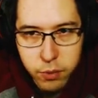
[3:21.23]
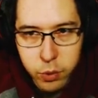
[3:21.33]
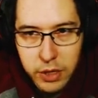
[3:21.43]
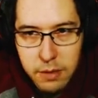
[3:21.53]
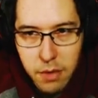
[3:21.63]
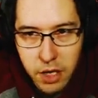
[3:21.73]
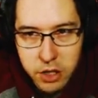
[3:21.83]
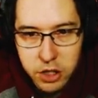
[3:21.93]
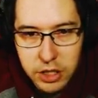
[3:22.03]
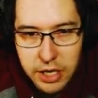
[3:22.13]
pretty
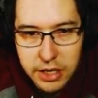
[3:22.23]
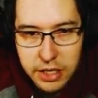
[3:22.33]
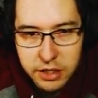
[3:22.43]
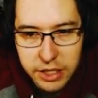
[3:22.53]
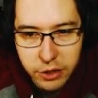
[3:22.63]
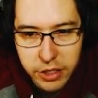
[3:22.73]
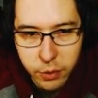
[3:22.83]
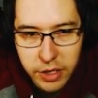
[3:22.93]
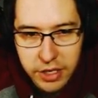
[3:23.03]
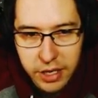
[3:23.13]
much in this area
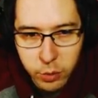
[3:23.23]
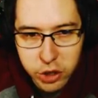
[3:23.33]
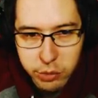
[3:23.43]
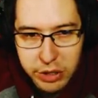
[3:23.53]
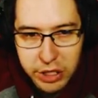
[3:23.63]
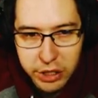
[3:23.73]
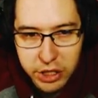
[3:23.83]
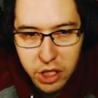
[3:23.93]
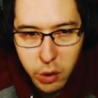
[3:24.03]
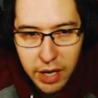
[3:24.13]
right here. We should be good to
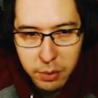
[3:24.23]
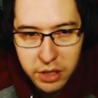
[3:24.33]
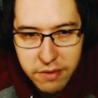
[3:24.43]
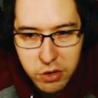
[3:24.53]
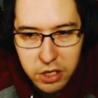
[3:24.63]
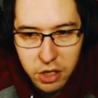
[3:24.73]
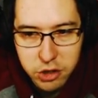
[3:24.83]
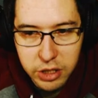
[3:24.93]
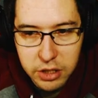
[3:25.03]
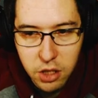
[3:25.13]
go. I believe you can
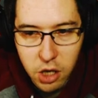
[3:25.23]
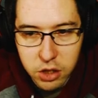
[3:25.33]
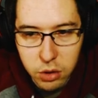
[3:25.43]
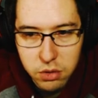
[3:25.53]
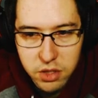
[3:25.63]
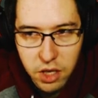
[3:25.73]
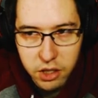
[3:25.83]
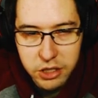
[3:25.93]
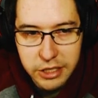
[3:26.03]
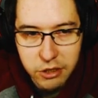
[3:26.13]
also get the long nose
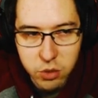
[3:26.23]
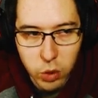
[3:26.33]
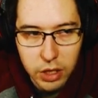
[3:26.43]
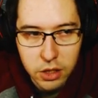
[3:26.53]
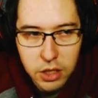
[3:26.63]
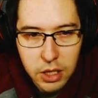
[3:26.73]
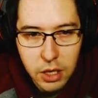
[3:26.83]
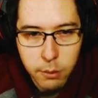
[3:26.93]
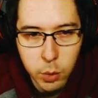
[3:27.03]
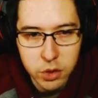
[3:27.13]
sucker here as well.
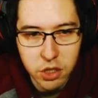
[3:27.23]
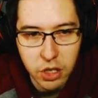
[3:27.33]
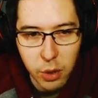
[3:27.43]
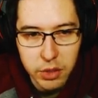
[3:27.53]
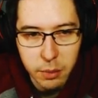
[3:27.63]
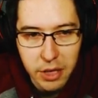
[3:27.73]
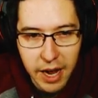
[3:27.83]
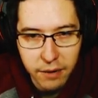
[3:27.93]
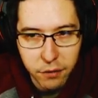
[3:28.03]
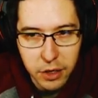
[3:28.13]
We'll start out with the
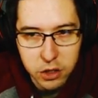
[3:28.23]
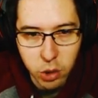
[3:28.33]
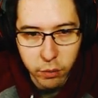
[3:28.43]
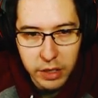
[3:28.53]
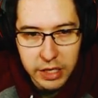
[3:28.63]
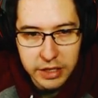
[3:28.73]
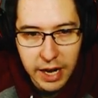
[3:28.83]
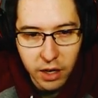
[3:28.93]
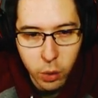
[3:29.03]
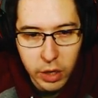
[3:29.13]
blackfish, hopefully get
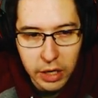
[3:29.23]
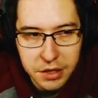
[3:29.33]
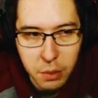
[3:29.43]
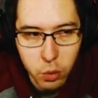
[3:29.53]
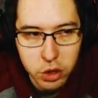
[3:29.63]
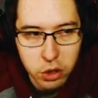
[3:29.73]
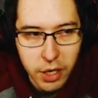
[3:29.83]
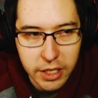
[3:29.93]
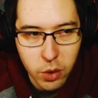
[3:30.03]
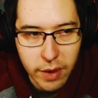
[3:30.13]
that quick, and then we'll
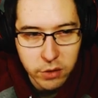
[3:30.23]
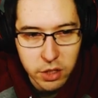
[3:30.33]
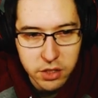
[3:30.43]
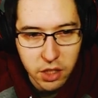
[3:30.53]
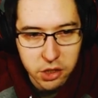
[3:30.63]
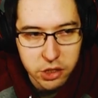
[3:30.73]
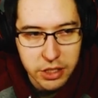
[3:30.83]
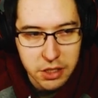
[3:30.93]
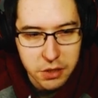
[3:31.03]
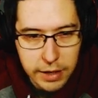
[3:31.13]
try to go after the sucker
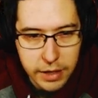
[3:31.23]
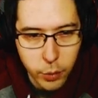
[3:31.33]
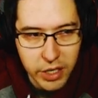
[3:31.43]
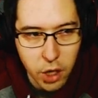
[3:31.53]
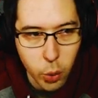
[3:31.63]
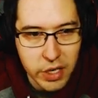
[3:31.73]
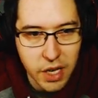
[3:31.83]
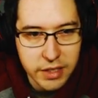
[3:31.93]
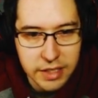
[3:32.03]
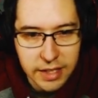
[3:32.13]
here. And there we go. We
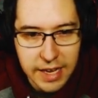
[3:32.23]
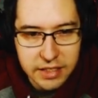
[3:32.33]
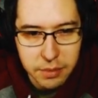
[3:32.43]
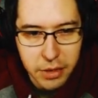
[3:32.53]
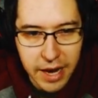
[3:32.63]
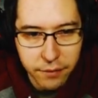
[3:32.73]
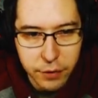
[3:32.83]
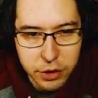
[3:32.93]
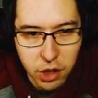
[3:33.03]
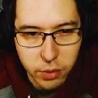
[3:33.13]
got the Alaska
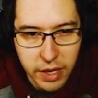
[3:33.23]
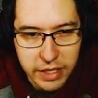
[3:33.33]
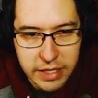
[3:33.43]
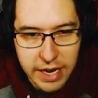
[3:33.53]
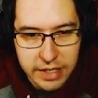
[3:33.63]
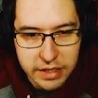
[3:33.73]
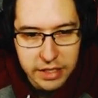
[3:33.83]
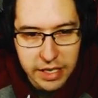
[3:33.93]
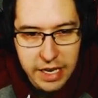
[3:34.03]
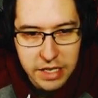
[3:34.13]
blackfish already. Nice
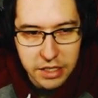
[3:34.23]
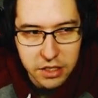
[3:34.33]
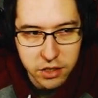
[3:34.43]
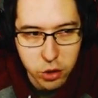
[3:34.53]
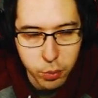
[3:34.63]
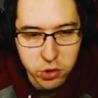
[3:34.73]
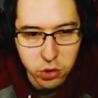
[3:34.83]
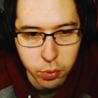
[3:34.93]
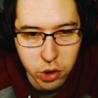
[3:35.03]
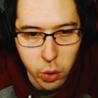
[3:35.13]
and easy. Super,
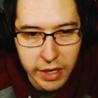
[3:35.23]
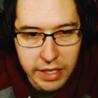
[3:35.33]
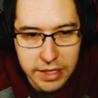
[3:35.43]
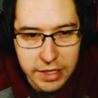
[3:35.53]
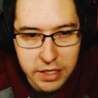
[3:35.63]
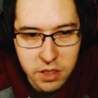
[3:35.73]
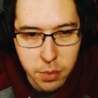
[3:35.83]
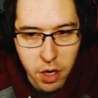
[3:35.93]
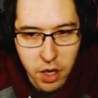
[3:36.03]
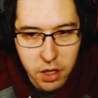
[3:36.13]
super quick in this
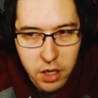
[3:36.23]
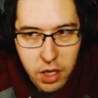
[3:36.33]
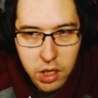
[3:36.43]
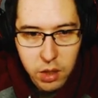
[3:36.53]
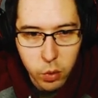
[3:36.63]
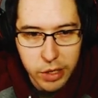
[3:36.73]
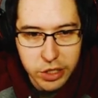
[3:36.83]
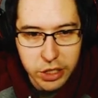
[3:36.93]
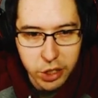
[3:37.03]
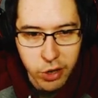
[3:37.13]
spot. We're
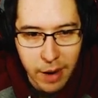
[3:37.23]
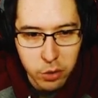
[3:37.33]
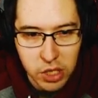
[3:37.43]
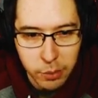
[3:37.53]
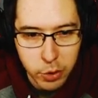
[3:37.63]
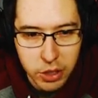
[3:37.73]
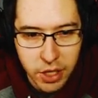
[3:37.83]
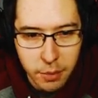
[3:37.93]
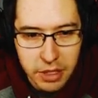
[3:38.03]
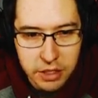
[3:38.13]
actually going to grab a couple of
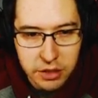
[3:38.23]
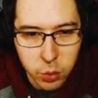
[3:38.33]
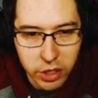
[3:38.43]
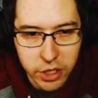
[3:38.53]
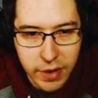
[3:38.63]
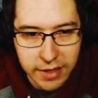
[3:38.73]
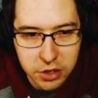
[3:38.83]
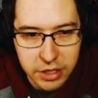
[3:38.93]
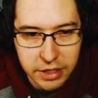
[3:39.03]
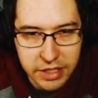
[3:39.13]
them, and this is where you
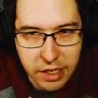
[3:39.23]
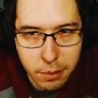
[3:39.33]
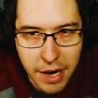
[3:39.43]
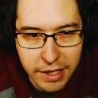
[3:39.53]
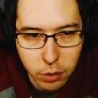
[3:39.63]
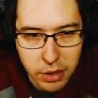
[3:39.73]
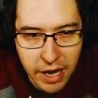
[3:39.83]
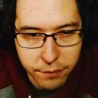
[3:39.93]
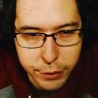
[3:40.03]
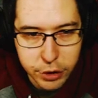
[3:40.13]
actually get the albino
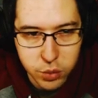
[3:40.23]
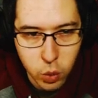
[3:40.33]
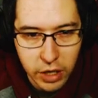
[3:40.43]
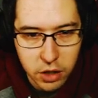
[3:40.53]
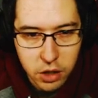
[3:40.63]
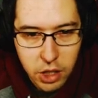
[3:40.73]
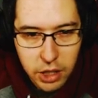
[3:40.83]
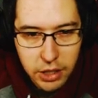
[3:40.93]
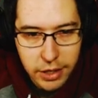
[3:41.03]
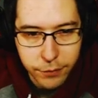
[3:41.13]
blackfish as well.
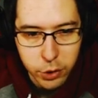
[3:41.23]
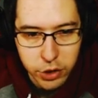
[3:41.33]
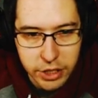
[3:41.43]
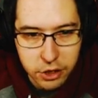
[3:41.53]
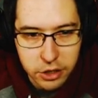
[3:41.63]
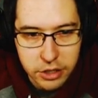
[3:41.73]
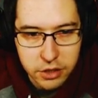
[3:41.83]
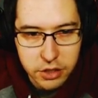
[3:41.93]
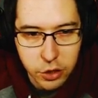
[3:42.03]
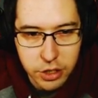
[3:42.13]
If you're
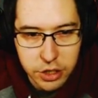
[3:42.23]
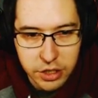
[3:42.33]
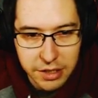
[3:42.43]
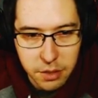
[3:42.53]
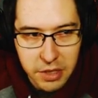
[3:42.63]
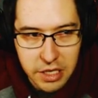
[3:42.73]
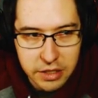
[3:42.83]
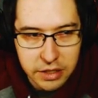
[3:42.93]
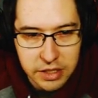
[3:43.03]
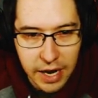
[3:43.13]
curious, you can just get them in
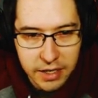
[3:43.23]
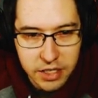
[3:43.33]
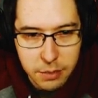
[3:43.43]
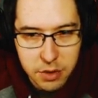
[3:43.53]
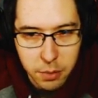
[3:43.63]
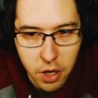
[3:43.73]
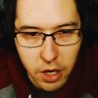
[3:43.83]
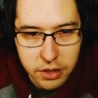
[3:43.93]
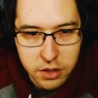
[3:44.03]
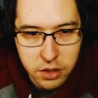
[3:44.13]
this exact same
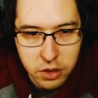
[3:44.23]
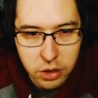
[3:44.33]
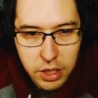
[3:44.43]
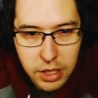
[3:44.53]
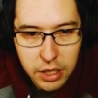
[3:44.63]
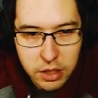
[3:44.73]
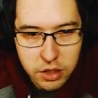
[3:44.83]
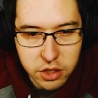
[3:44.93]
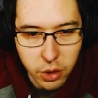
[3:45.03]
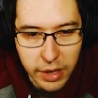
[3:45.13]
spot. So
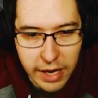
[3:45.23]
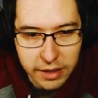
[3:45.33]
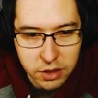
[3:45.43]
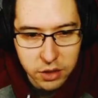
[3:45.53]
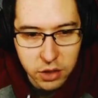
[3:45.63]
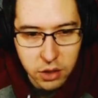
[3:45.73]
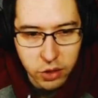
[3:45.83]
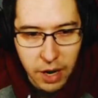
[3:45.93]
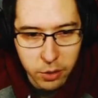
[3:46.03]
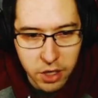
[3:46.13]
just go ahead,
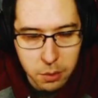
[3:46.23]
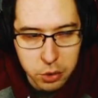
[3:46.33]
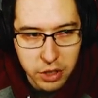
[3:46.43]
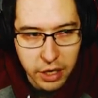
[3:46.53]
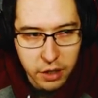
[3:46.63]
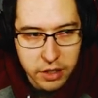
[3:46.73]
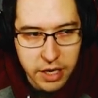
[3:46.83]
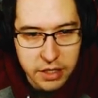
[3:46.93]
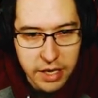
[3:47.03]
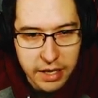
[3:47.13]
grab a couple there.
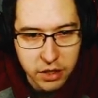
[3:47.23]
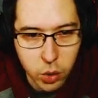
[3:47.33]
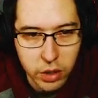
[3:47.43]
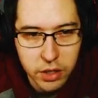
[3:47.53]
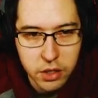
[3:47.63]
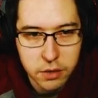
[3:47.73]
Nice and quick.